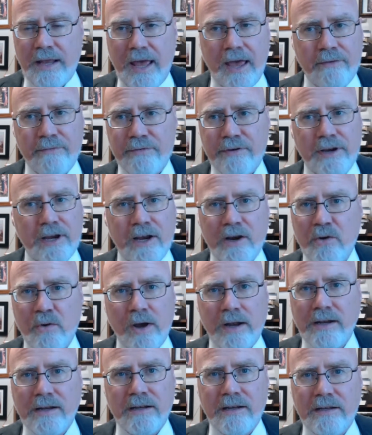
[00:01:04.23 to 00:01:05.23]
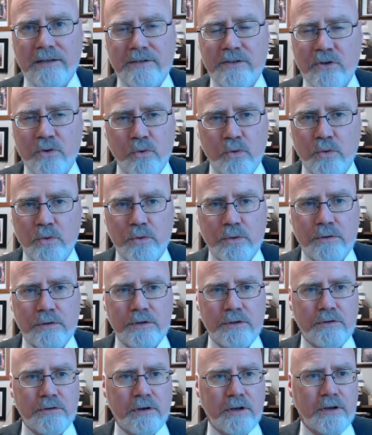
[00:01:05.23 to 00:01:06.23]
every accredited school
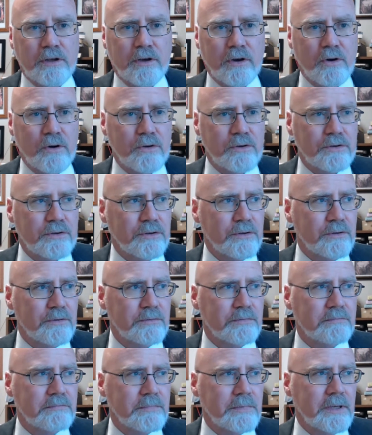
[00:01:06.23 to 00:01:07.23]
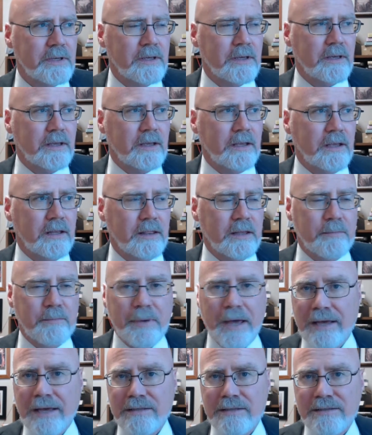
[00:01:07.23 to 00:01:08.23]
you could go to, in the
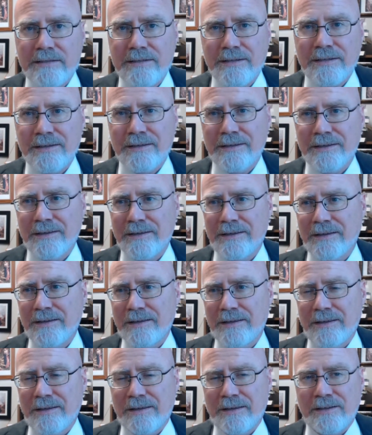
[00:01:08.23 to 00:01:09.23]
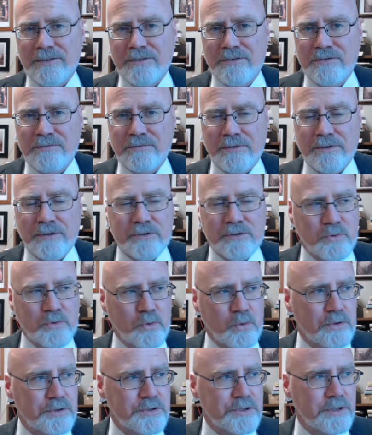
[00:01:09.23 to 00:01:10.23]
best
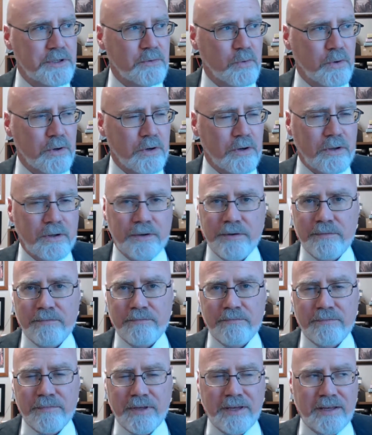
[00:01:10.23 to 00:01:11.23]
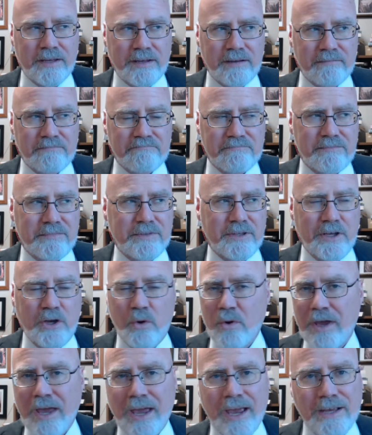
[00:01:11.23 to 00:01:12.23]
schools in the world, in the
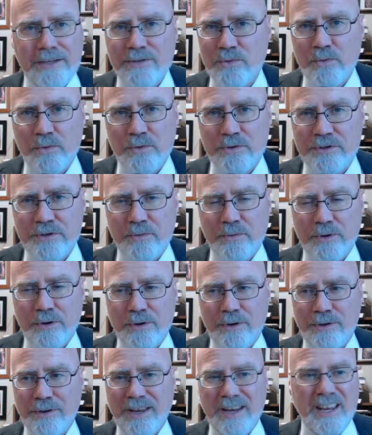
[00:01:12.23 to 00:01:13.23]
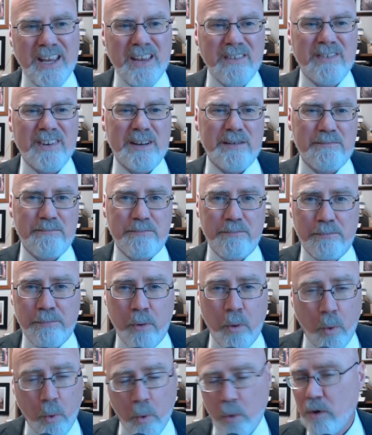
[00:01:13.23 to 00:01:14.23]
okay schools in the world, and even in
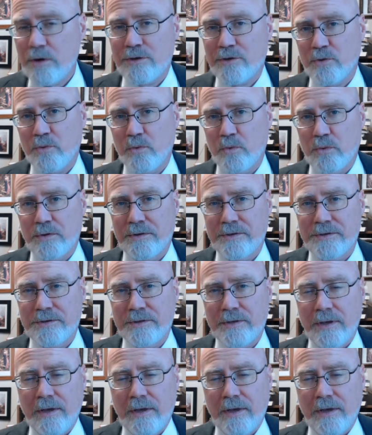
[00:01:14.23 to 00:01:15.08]
poor schools,